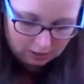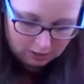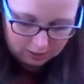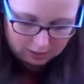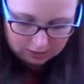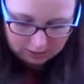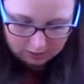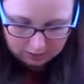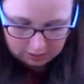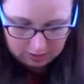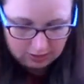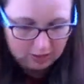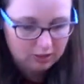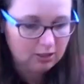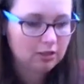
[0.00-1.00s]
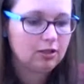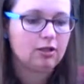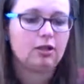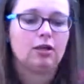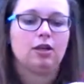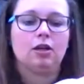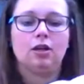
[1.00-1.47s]
this is the
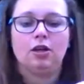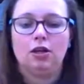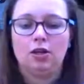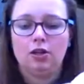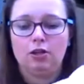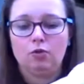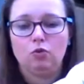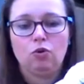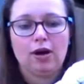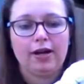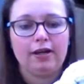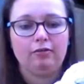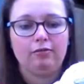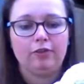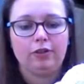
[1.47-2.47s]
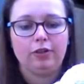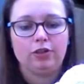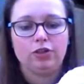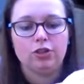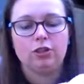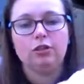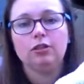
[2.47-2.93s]
white
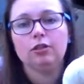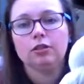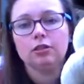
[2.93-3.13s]
version.